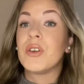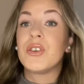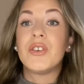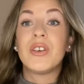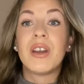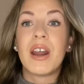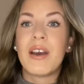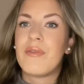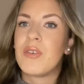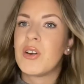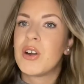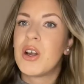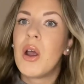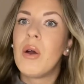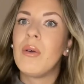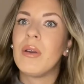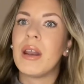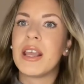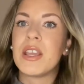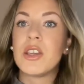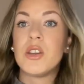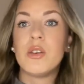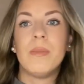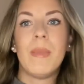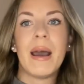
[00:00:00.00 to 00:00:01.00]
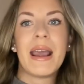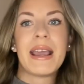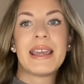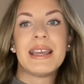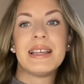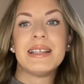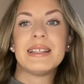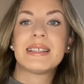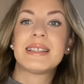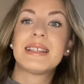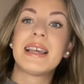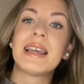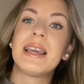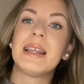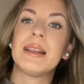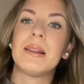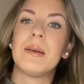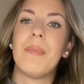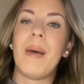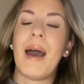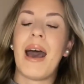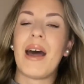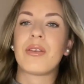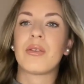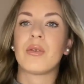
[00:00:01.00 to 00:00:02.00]
never know, like you might get sick in the
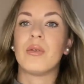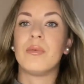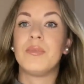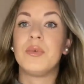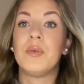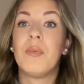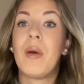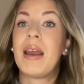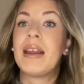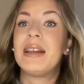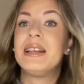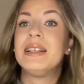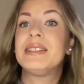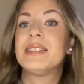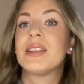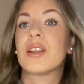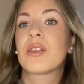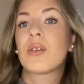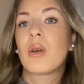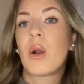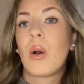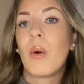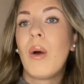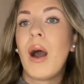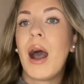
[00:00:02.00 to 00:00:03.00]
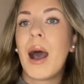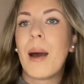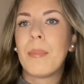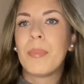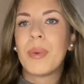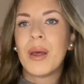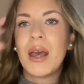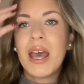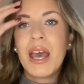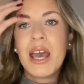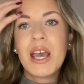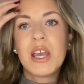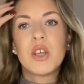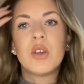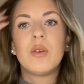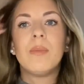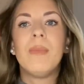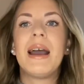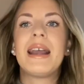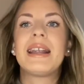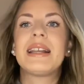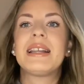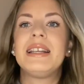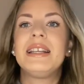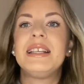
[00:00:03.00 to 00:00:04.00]
bathroom, you might need to throw up, you
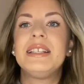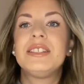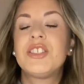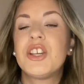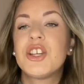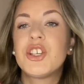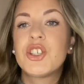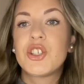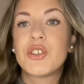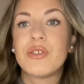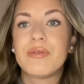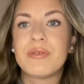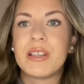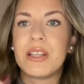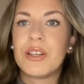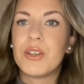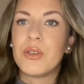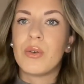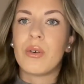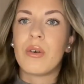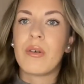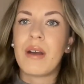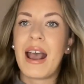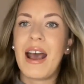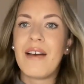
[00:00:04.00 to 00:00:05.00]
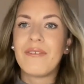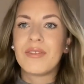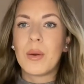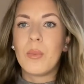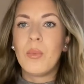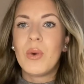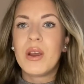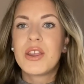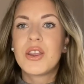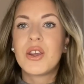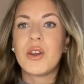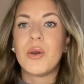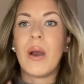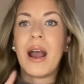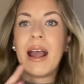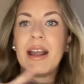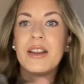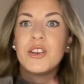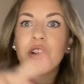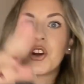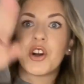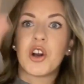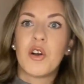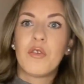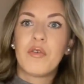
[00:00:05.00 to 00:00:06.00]
might need tissues and you don't have them with you. And
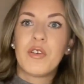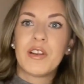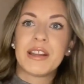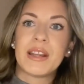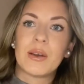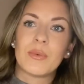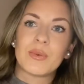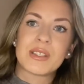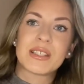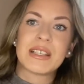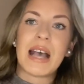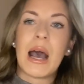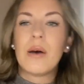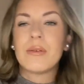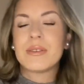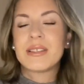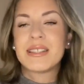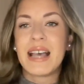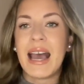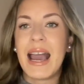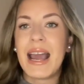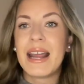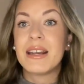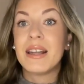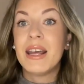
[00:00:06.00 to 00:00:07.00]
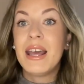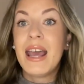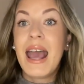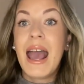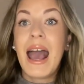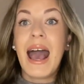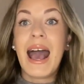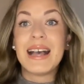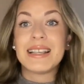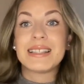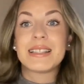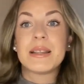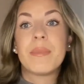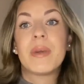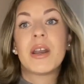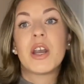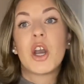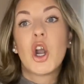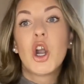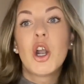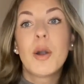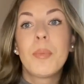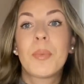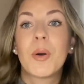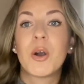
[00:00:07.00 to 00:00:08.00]
your girlfriend that was outside has them in
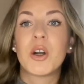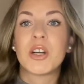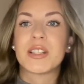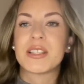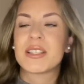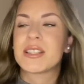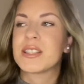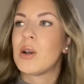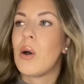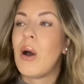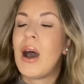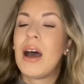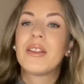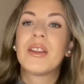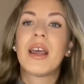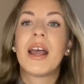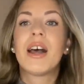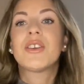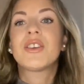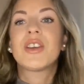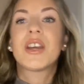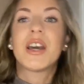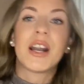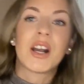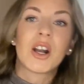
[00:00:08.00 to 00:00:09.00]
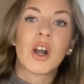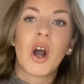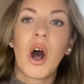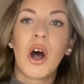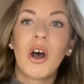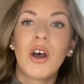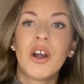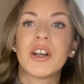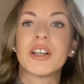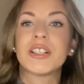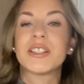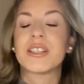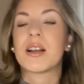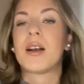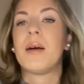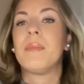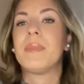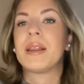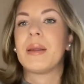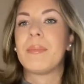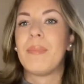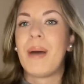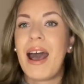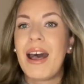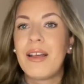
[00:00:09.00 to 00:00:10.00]
her purse. So how the hell are you gonna call her to come in
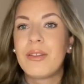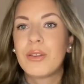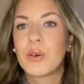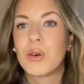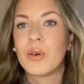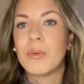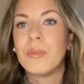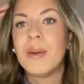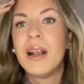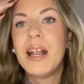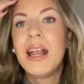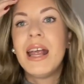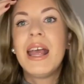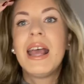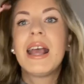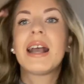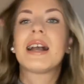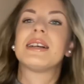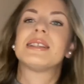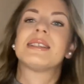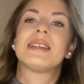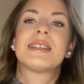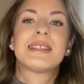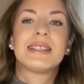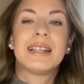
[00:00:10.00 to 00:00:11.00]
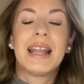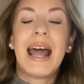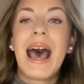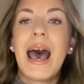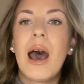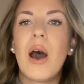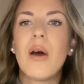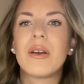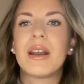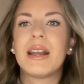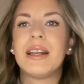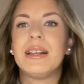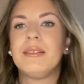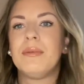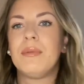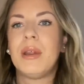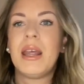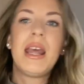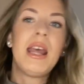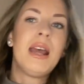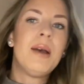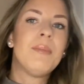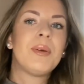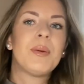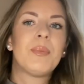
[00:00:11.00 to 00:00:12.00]
the bathroom? Cause it's loud and
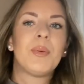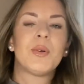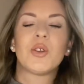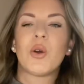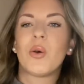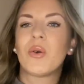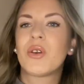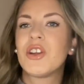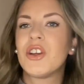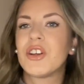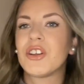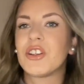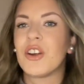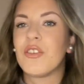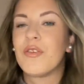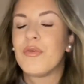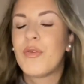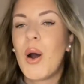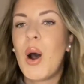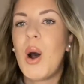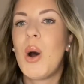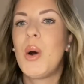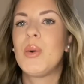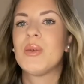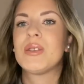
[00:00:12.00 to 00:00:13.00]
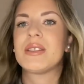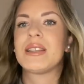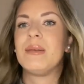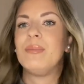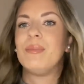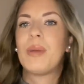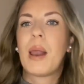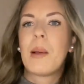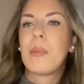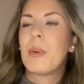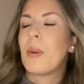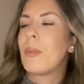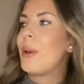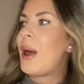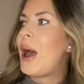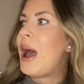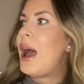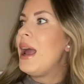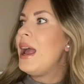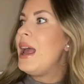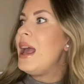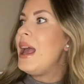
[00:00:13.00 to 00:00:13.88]
people don't hear their phones and blah, blah, blah.